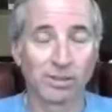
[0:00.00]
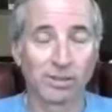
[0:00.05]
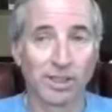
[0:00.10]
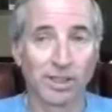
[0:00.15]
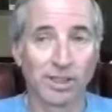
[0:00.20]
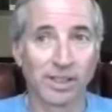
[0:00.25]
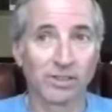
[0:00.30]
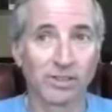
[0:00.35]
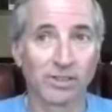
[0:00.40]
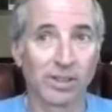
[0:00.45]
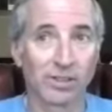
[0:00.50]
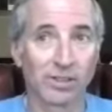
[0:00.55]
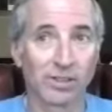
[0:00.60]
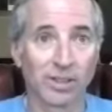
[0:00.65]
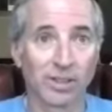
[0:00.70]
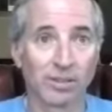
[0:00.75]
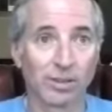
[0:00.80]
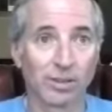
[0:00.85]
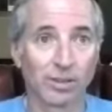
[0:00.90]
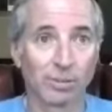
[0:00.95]
I guess I'd
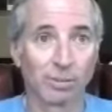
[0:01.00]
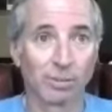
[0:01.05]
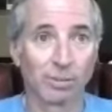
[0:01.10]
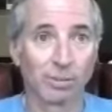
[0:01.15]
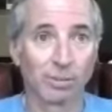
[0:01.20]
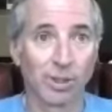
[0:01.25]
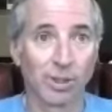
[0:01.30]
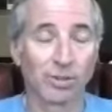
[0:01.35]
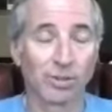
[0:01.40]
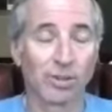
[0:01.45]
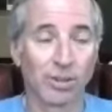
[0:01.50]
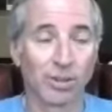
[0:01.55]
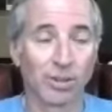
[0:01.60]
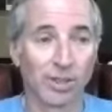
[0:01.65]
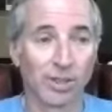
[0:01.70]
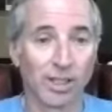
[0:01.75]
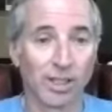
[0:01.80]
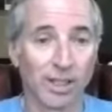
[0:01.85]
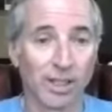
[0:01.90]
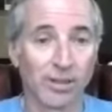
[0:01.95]
say for both
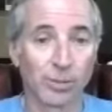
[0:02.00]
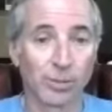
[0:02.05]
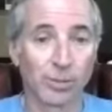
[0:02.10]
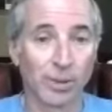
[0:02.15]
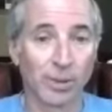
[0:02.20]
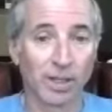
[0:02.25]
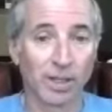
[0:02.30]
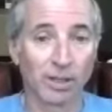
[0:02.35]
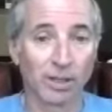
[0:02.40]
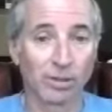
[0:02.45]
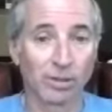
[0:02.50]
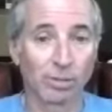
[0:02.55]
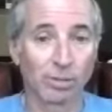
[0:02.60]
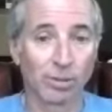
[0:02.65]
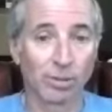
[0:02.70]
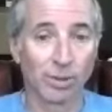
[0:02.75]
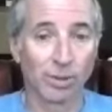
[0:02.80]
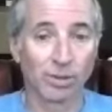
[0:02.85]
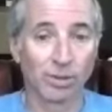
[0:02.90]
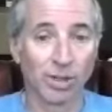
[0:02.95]
Joni and I as parents,
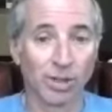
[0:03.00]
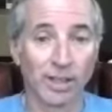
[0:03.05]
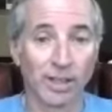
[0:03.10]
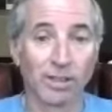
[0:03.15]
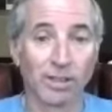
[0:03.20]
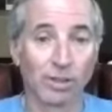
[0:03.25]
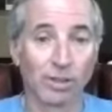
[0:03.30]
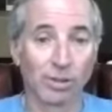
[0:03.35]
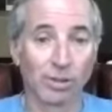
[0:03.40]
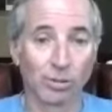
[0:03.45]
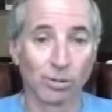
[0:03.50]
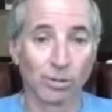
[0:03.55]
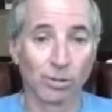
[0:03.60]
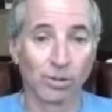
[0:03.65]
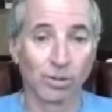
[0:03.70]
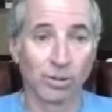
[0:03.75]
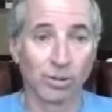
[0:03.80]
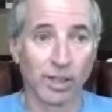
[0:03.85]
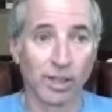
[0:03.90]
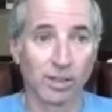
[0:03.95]
what we try and do
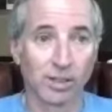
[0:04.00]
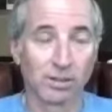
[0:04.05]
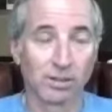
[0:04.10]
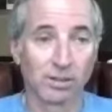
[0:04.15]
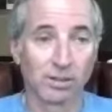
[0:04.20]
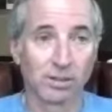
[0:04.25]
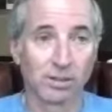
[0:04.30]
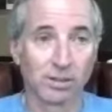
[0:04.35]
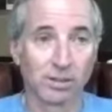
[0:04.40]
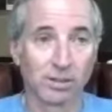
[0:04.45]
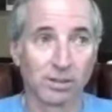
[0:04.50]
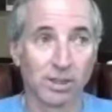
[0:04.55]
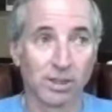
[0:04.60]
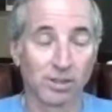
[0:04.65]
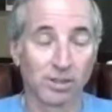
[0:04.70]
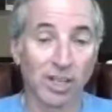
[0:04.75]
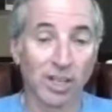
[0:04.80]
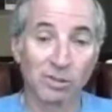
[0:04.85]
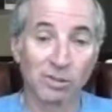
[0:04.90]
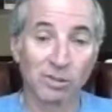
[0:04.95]
with great
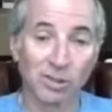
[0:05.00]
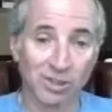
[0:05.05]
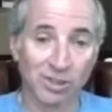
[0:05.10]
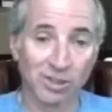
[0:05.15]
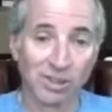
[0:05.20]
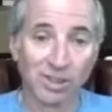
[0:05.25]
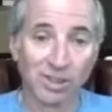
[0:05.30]
intention